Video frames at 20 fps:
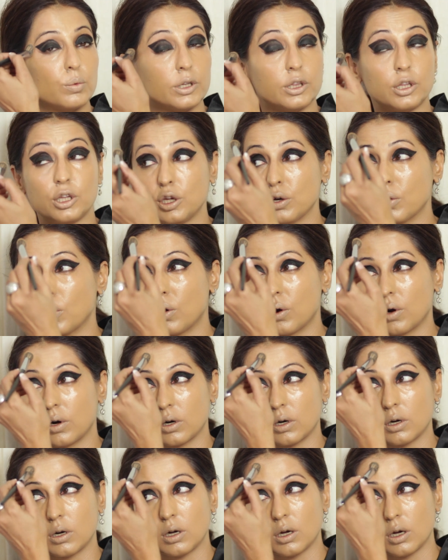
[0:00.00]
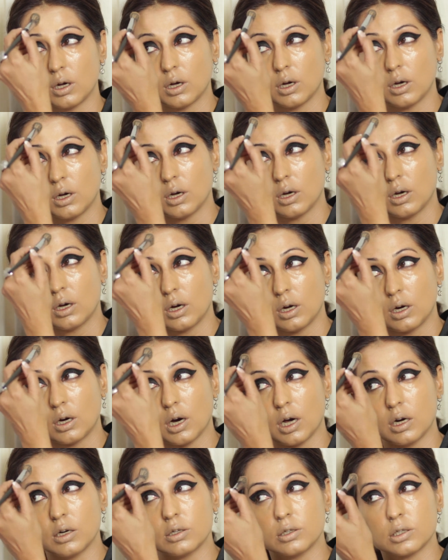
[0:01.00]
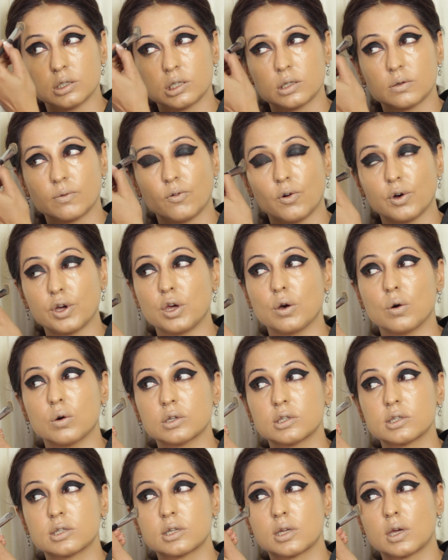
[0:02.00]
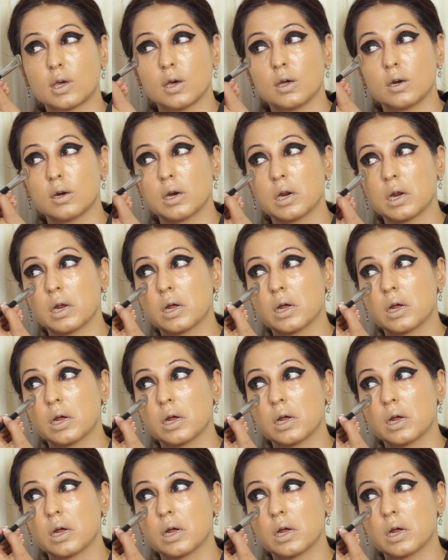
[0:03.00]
with your colors for your skin.